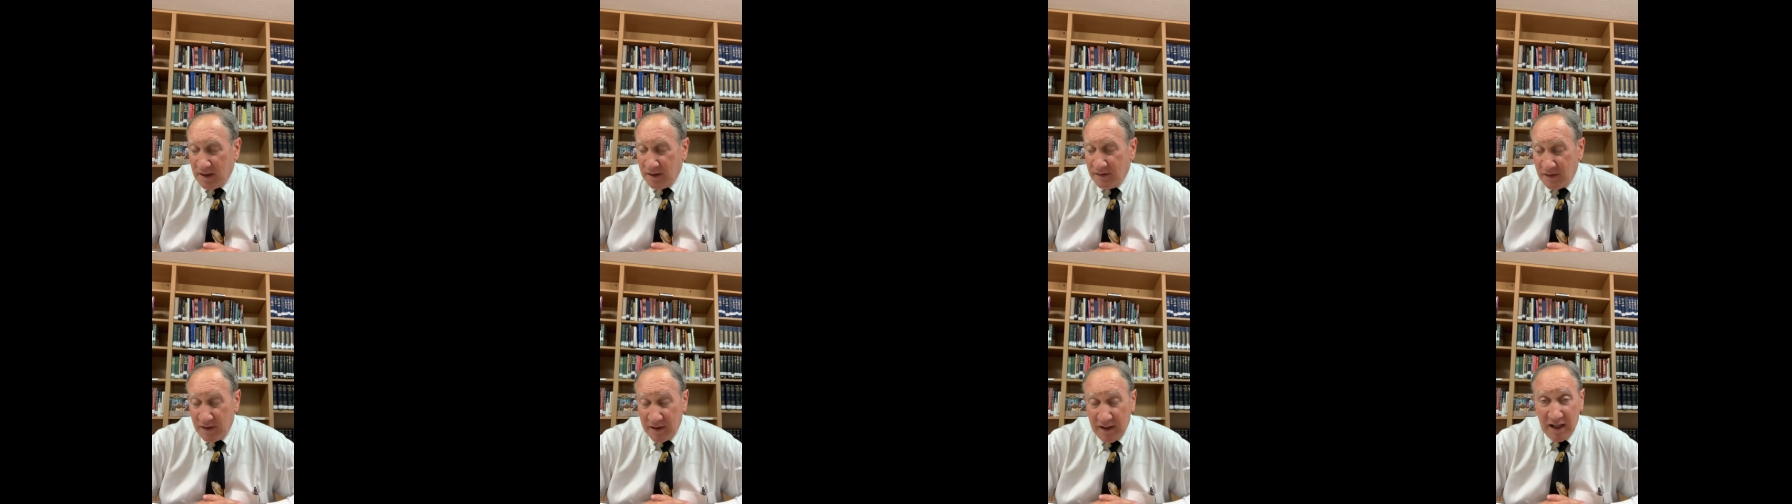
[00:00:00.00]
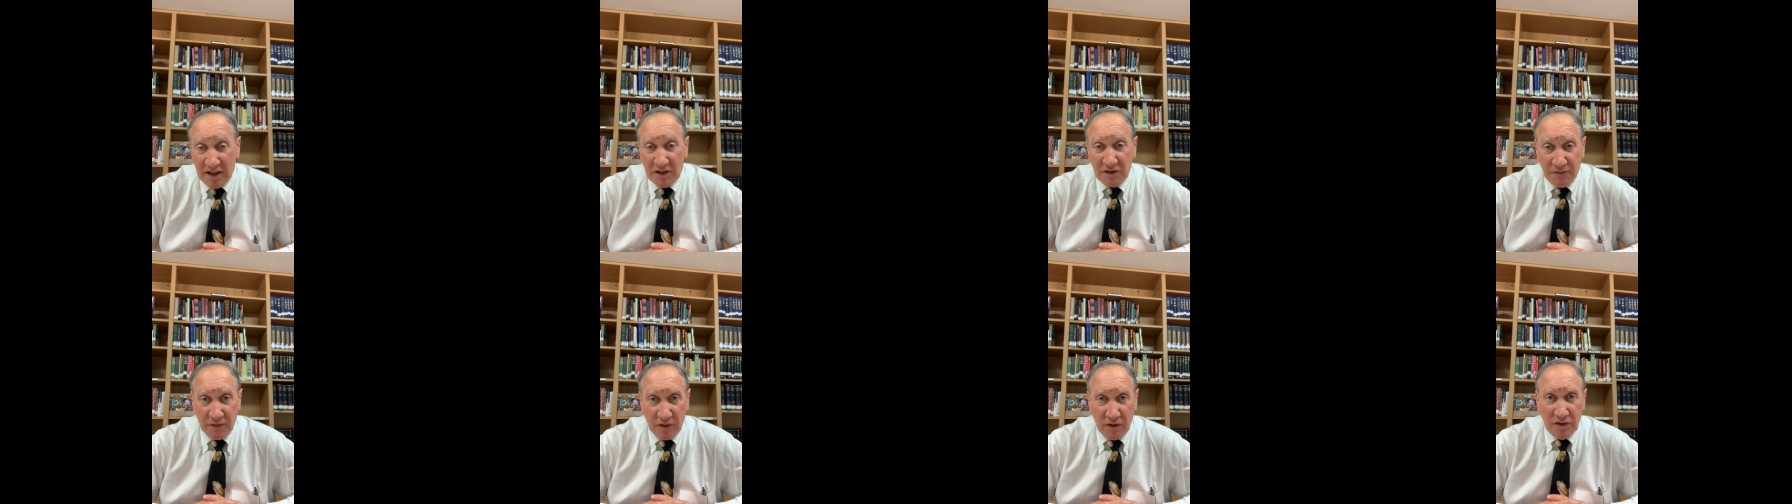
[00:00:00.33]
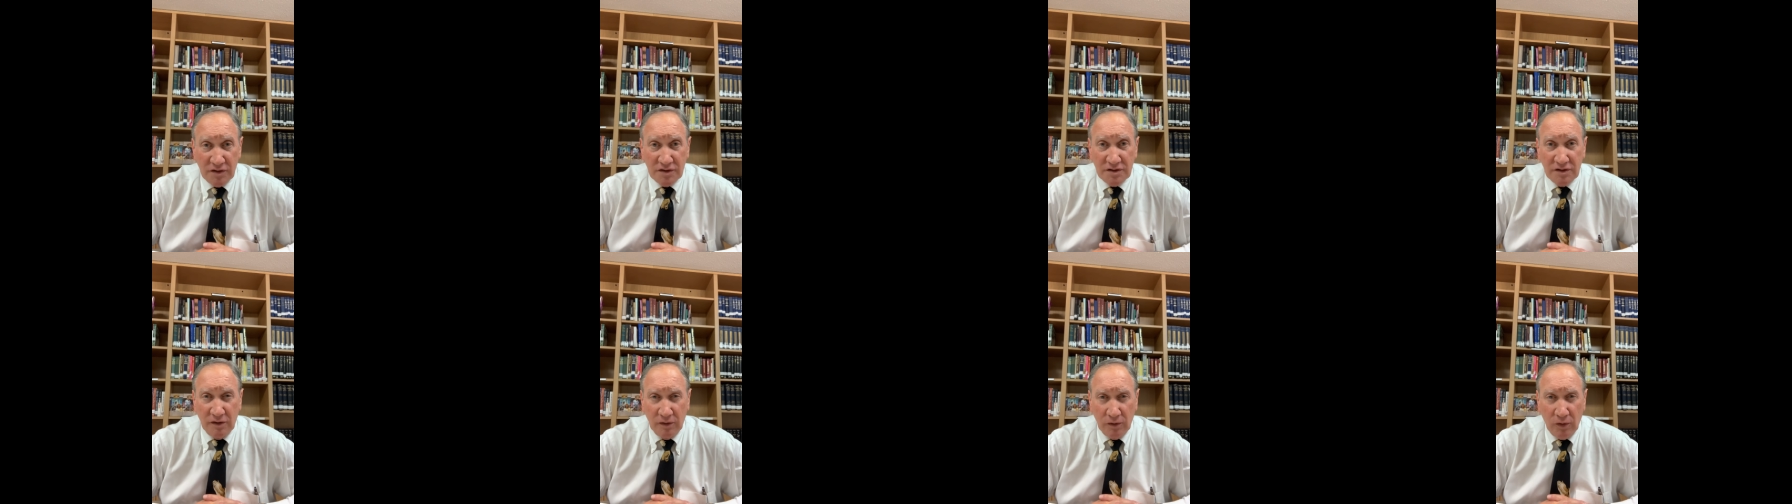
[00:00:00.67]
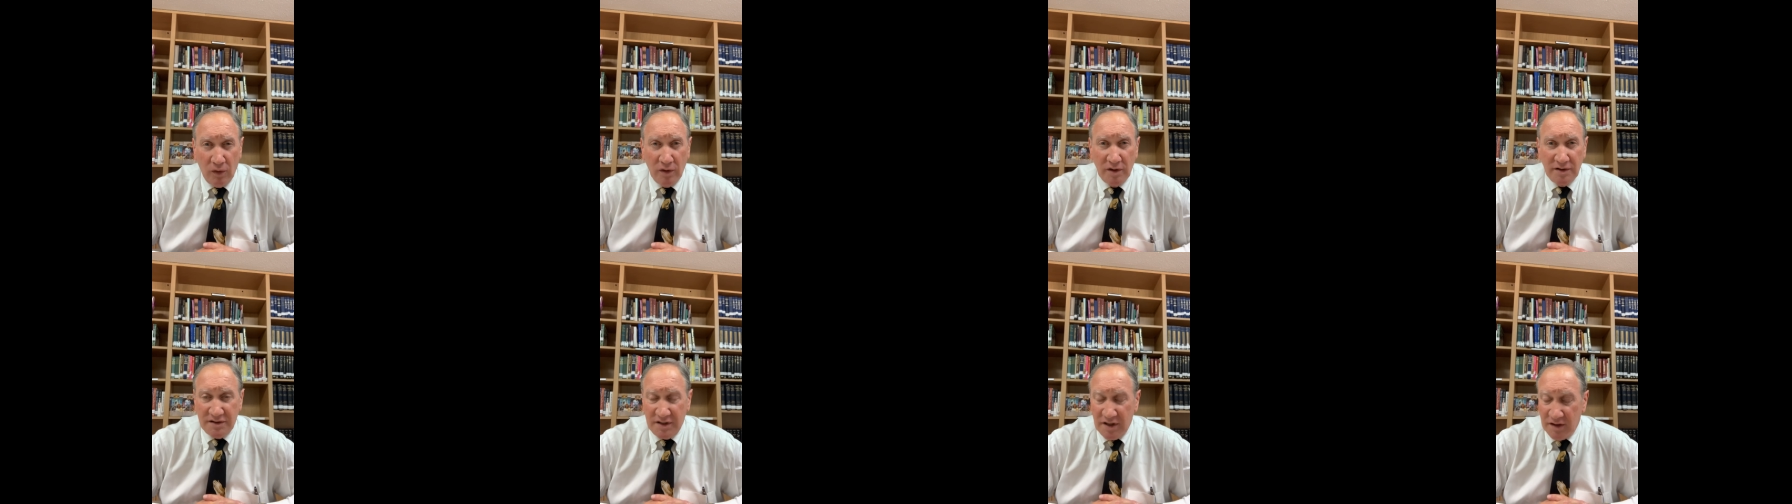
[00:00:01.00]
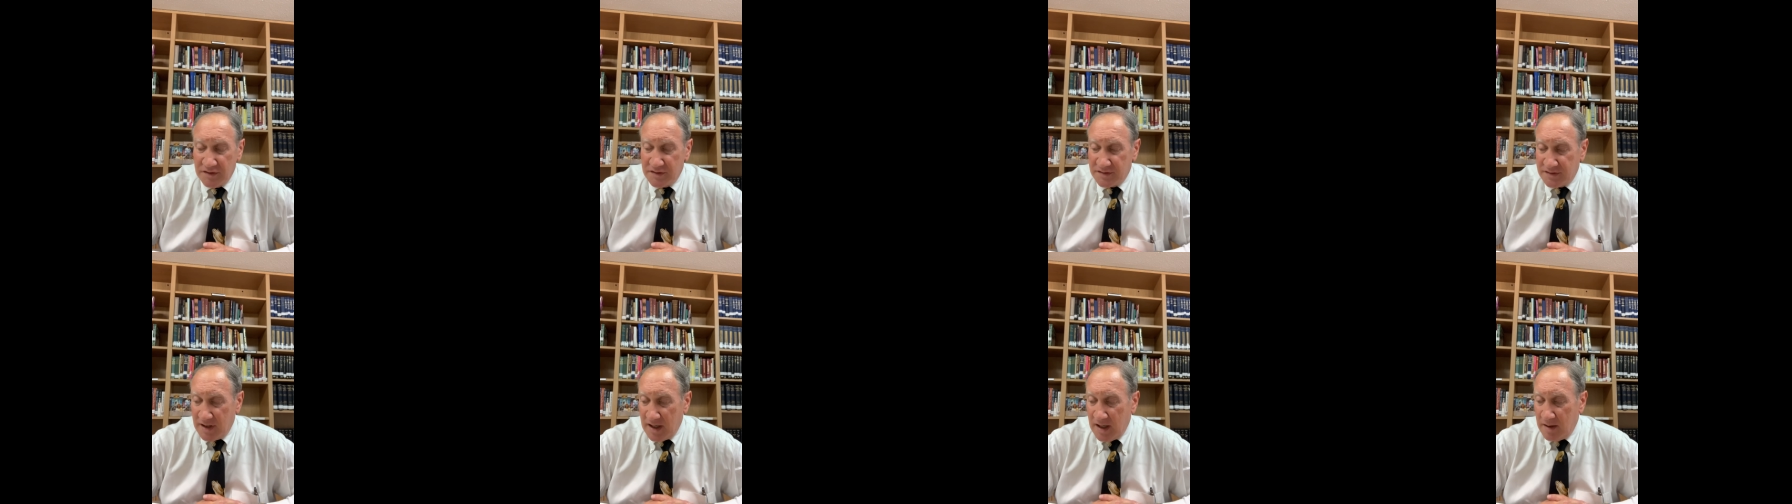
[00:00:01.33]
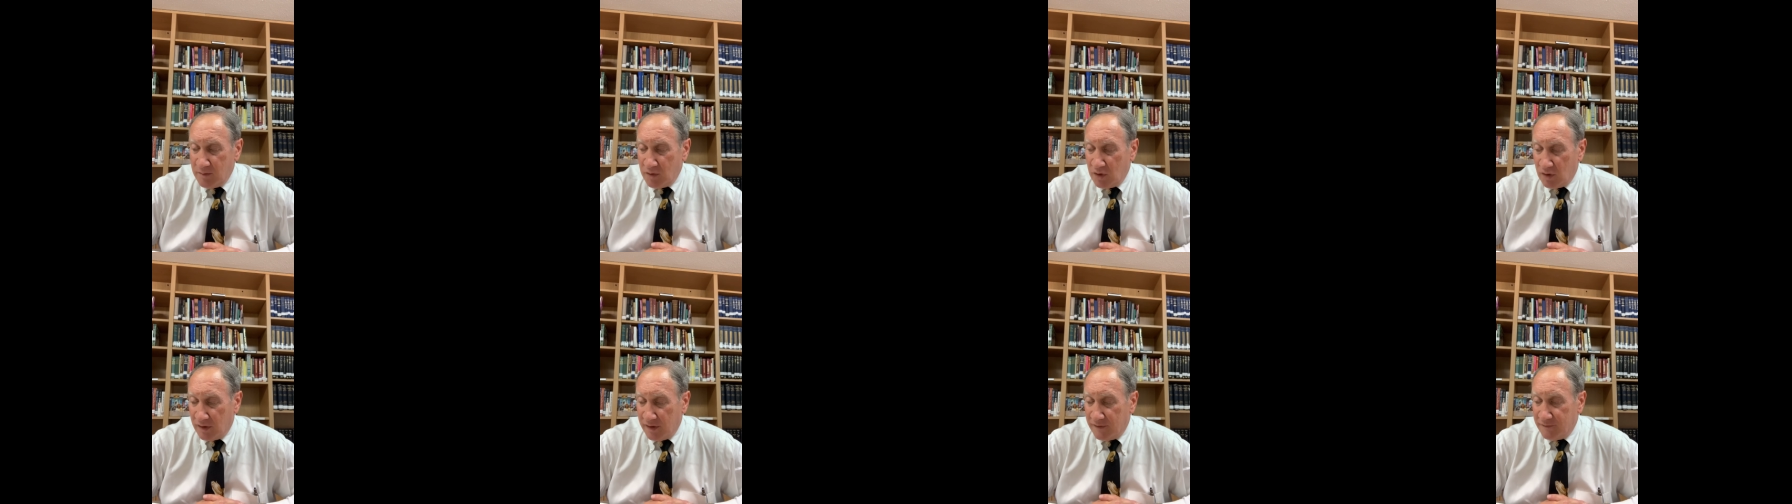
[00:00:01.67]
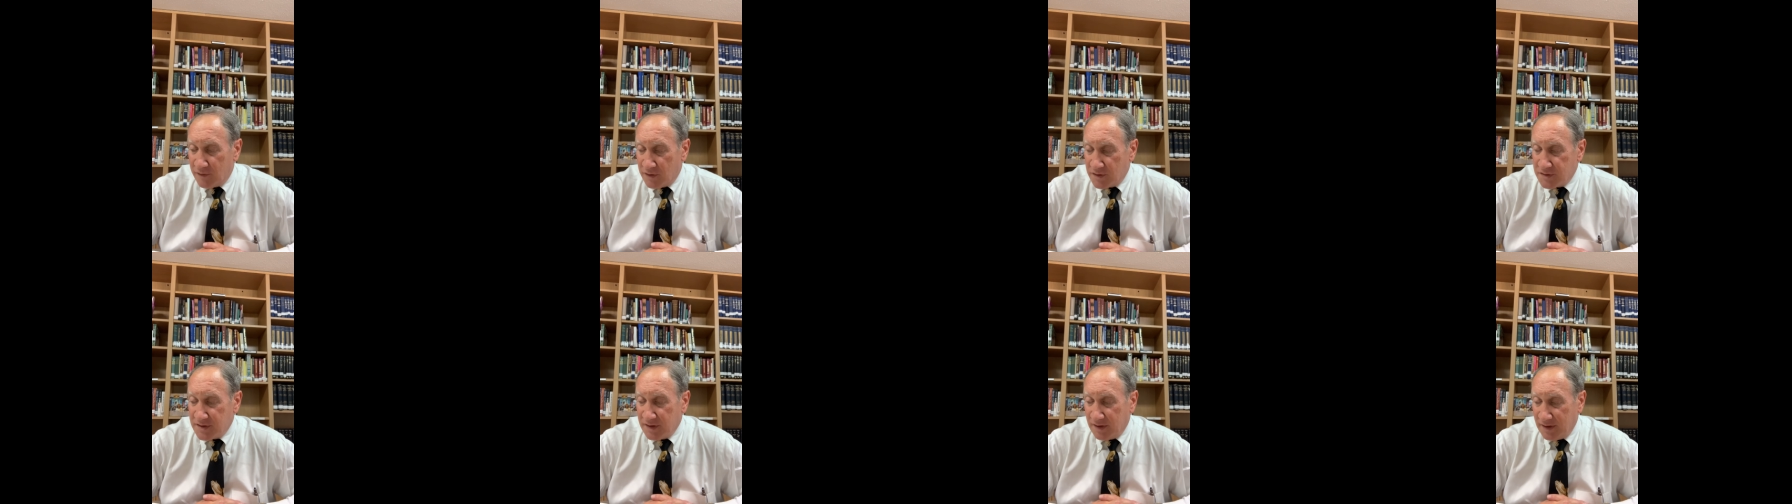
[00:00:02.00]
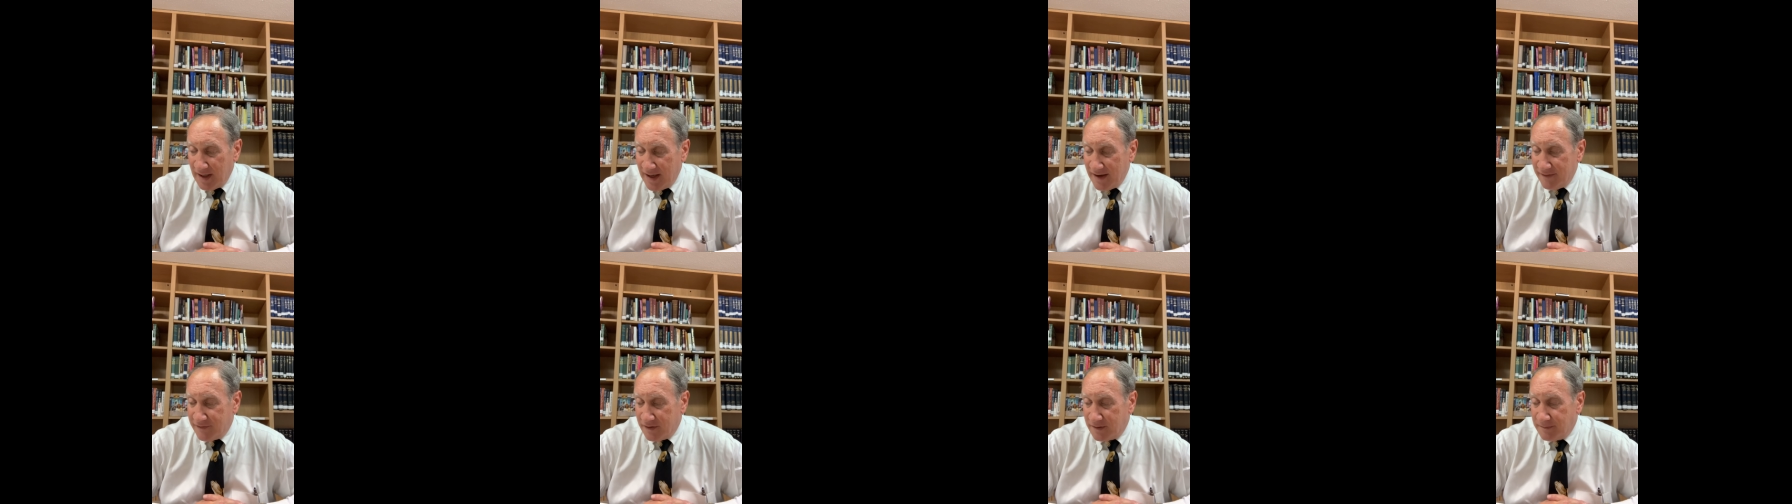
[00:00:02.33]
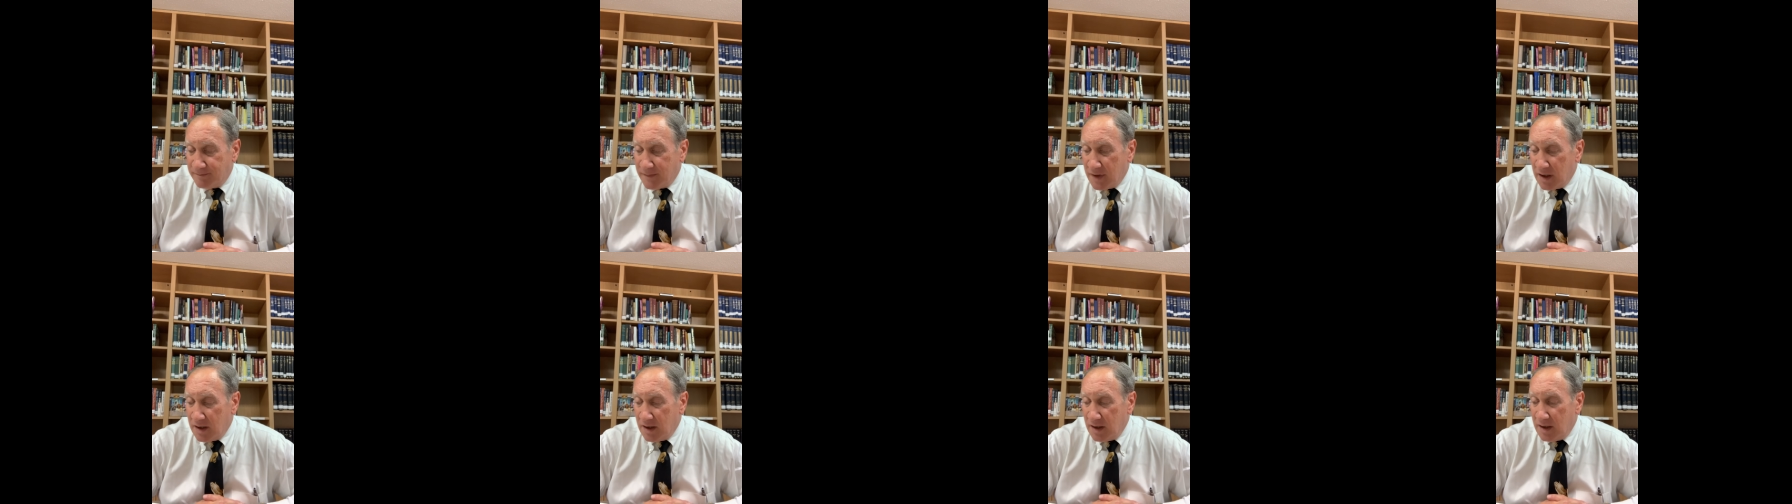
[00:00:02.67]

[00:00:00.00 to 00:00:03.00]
in the next verse, the Lord tells Samuel in verse 11,